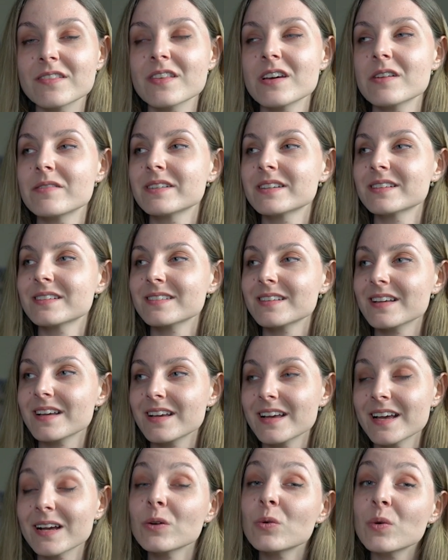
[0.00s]
there is
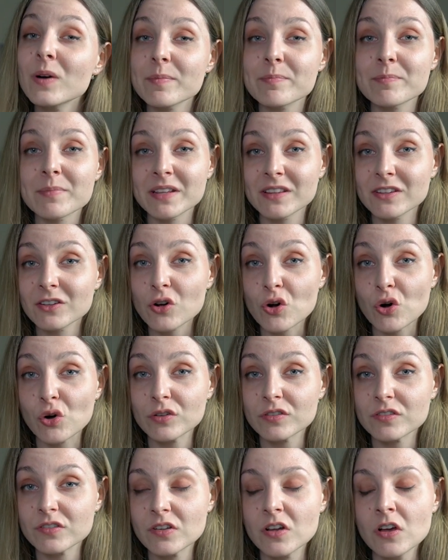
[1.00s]
equipment
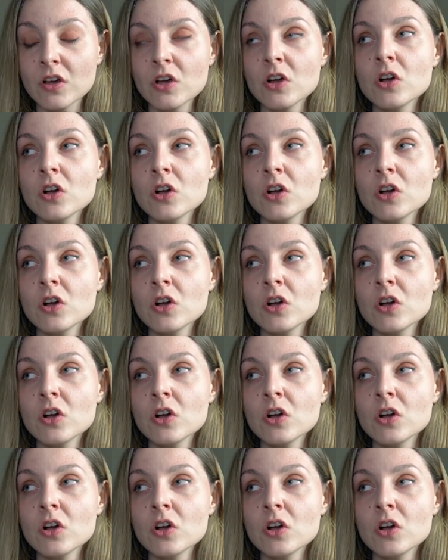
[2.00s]
cost.